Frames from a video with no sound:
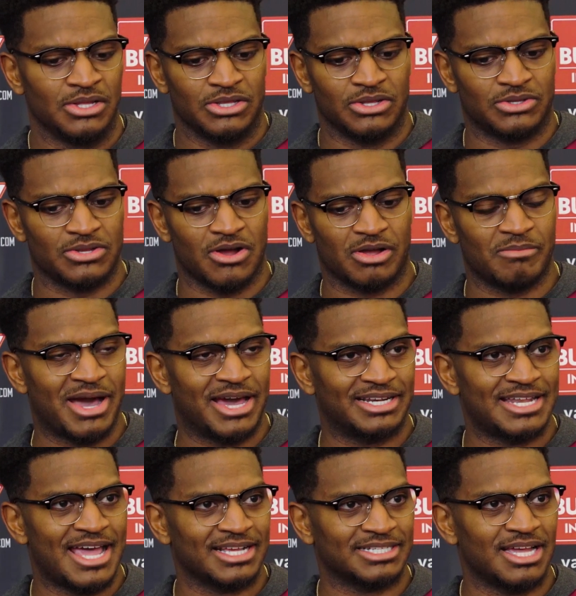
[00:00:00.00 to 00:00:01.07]
you talk about a
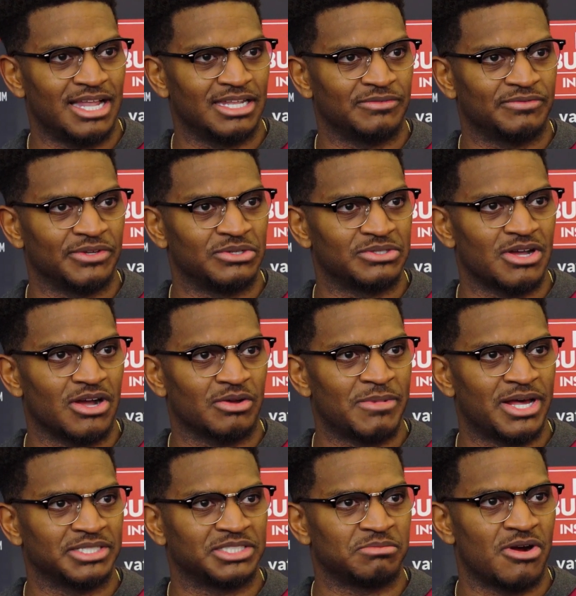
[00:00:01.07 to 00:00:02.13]
Dax Holyfield, you talk
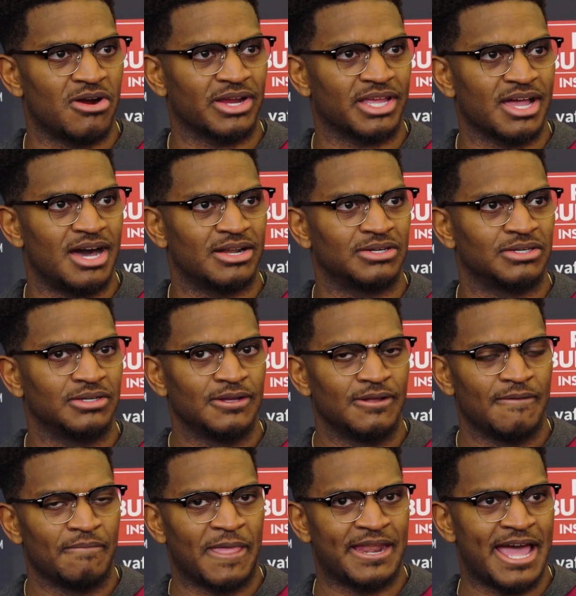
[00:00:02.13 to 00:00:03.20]
about a Jamari Connor,
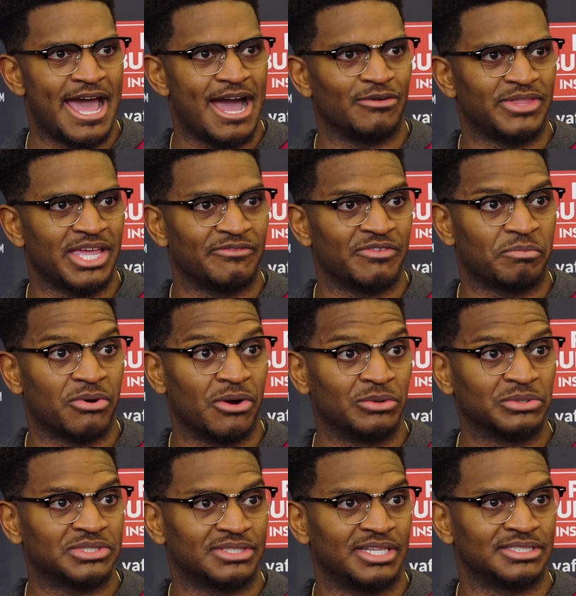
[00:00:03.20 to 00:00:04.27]
and how they've
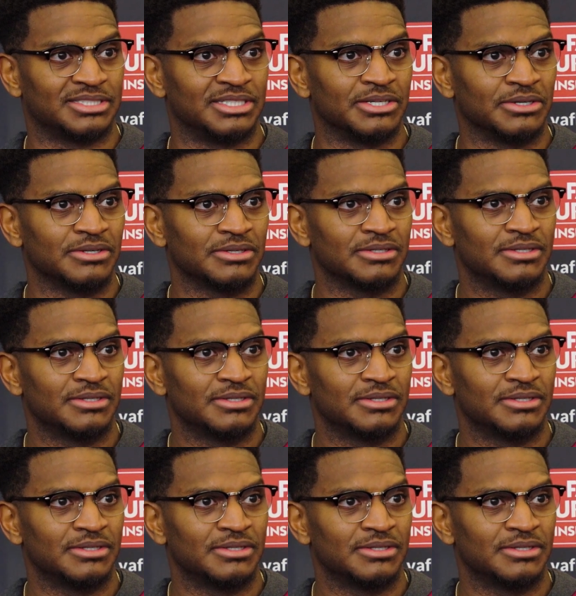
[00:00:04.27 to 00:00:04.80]
approached this year,